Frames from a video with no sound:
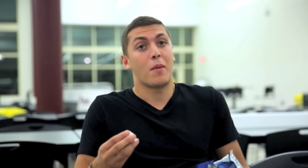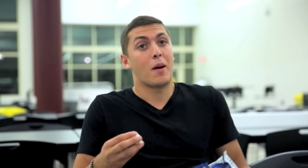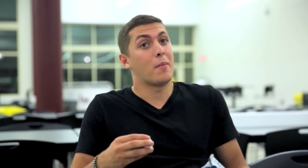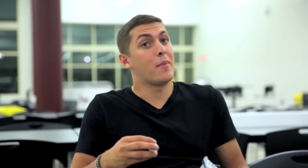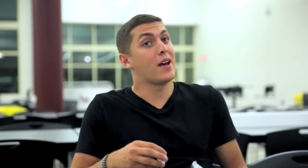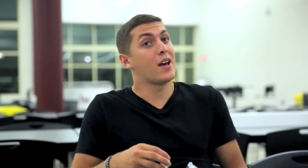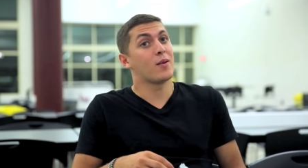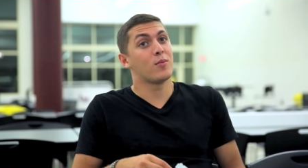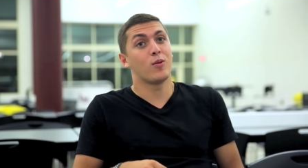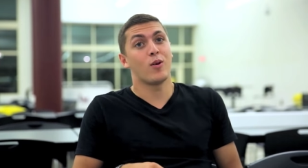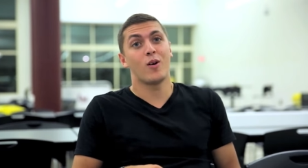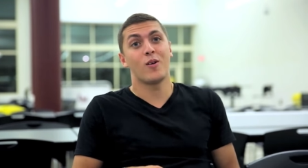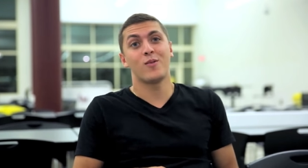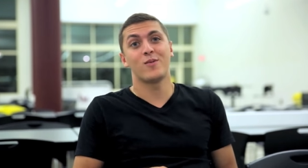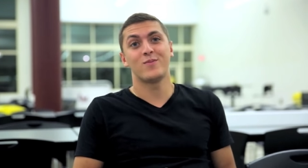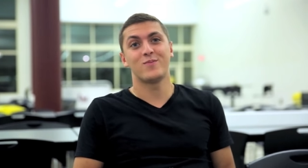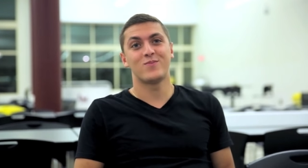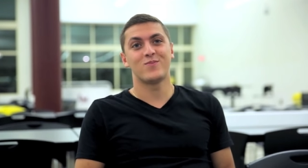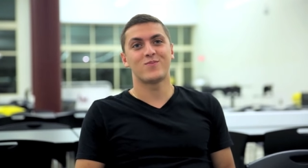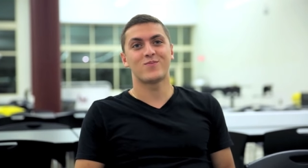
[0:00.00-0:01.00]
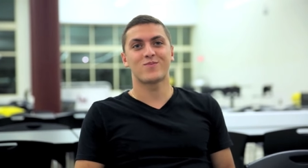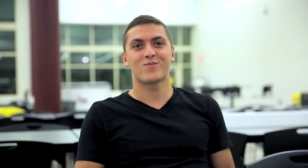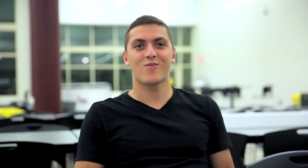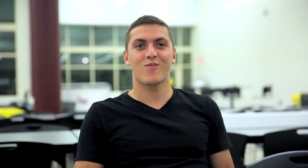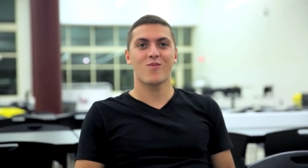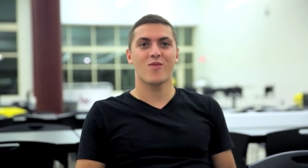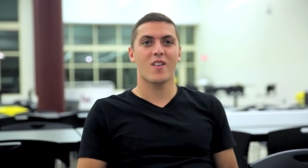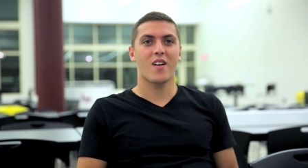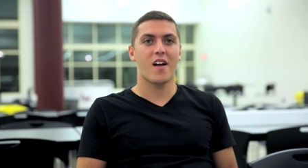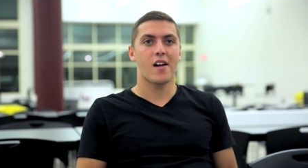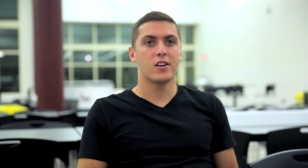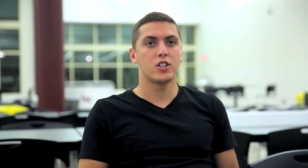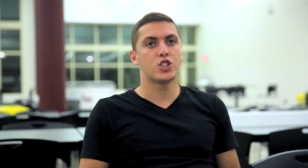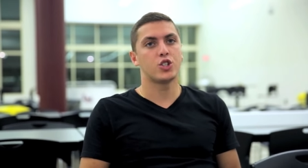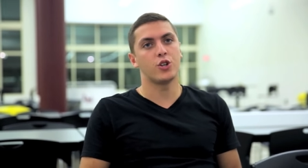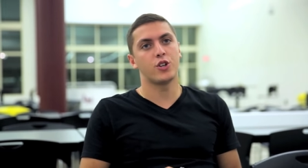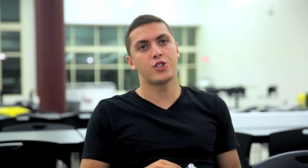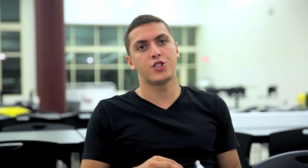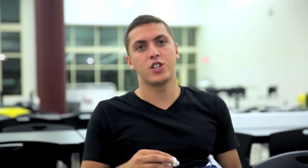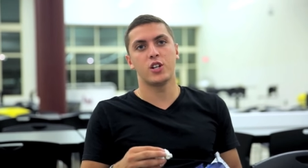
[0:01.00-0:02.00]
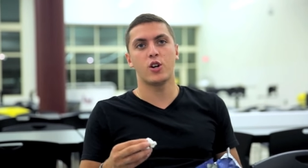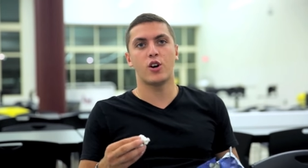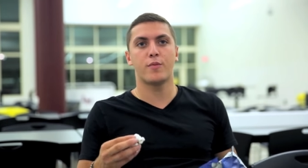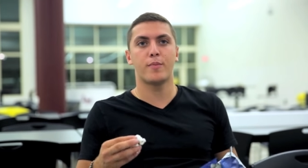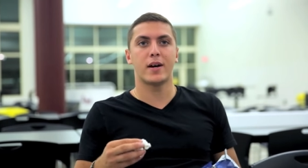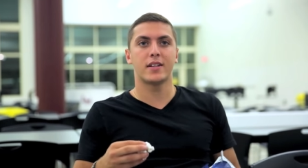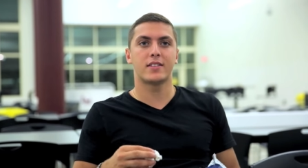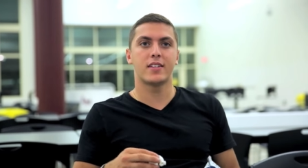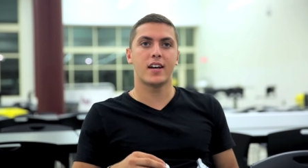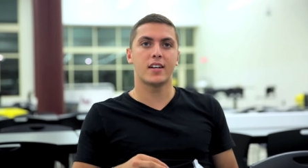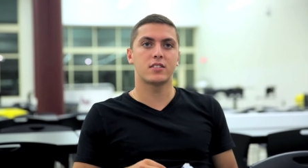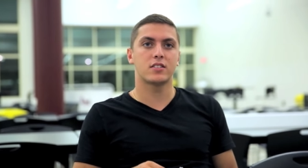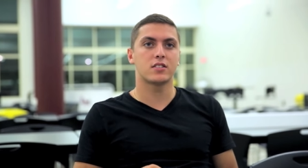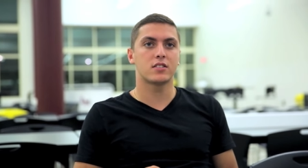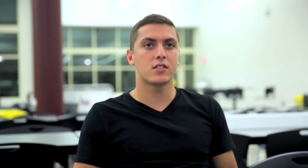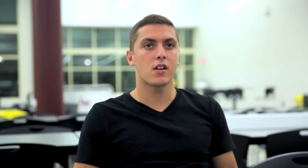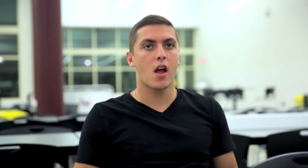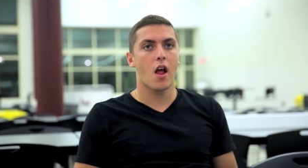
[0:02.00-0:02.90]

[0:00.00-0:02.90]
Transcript: My bad, bro. Shouldn't cheat off my test.